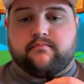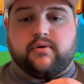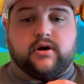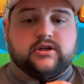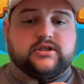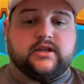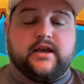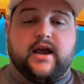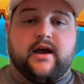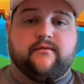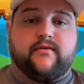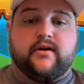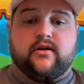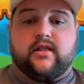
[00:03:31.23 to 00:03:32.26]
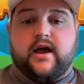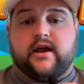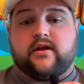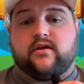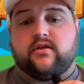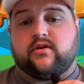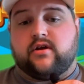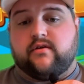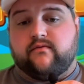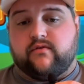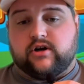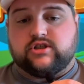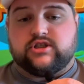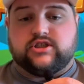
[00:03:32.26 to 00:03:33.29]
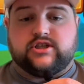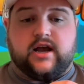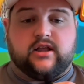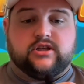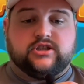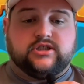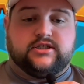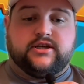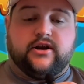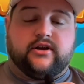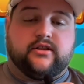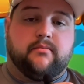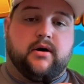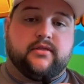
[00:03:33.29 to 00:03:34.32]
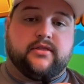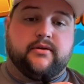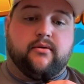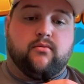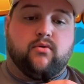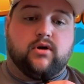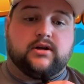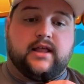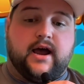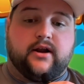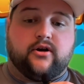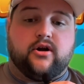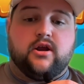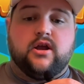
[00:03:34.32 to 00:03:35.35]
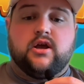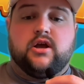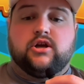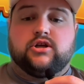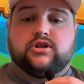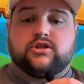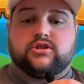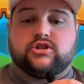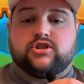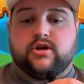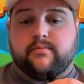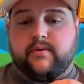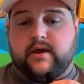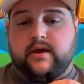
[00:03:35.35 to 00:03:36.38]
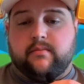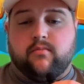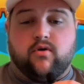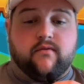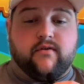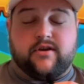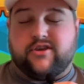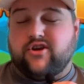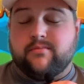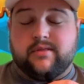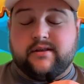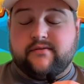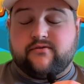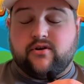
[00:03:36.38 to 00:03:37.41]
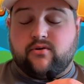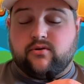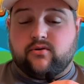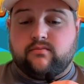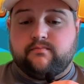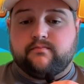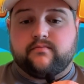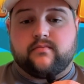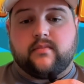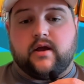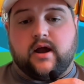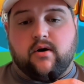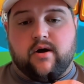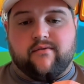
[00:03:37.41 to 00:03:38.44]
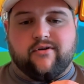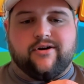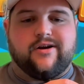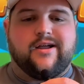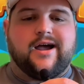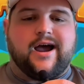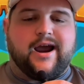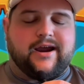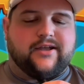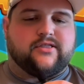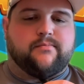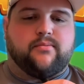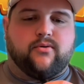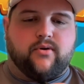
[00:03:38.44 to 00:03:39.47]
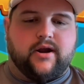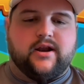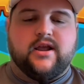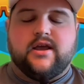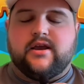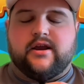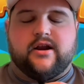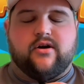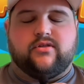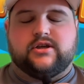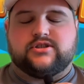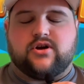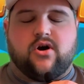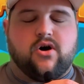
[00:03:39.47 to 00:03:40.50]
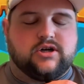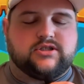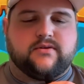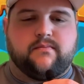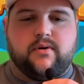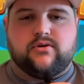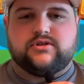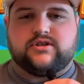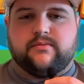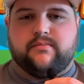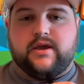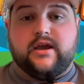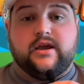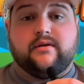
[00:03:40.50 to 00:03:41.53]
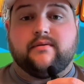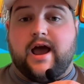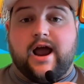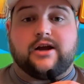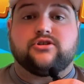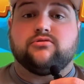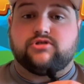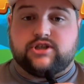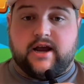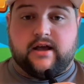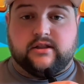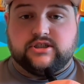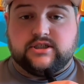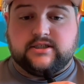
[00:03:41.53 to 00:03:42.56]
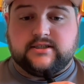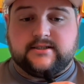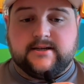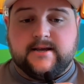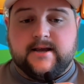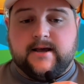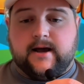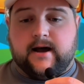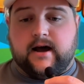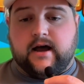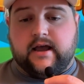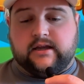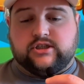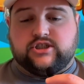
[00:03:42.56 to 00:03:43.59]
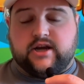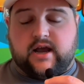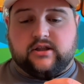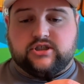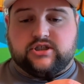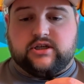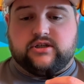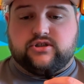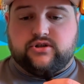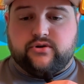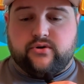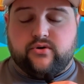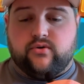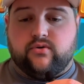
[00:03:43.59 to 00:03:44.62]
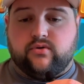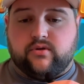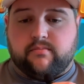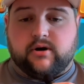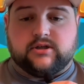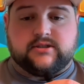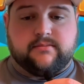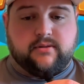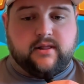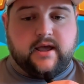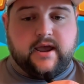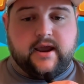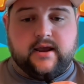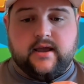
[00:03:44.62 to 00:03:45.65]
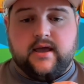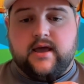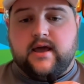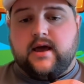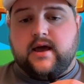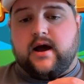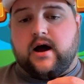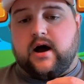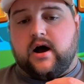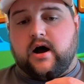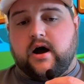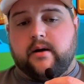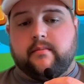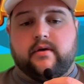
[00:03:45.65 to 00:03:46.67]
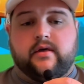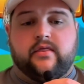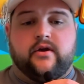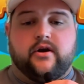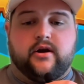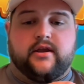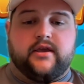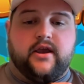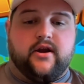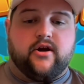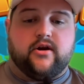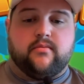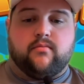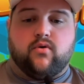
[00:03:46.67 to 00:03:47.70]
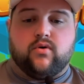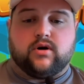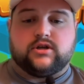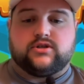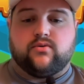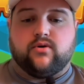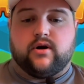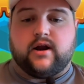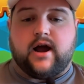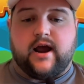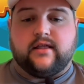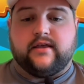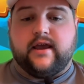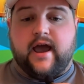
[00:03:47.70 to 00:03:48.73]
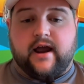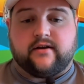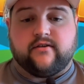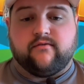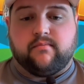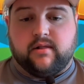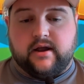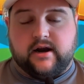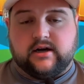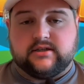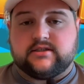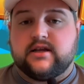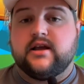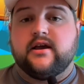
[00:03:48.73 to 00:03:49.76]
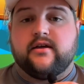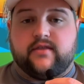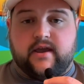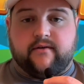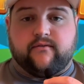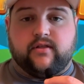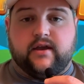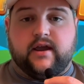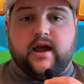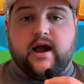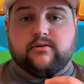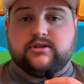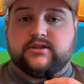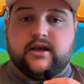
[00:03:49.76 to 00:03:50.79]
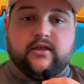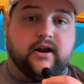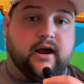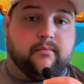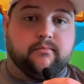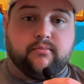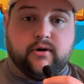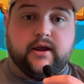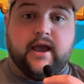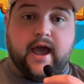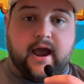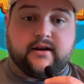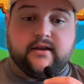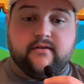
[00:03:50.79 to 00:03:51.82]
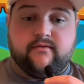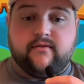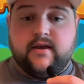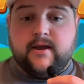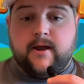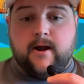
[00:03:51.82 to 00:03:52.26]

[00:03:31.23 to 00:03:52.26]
Personally, I feel like conversion challenges during the monthly reward ladder should be more of a cumulative total. However, I get the point. These are supposed to be actual challenges and challenging to the person playing. They're geared more toward highly active players. Thankfully, I would say that I'm pretty active.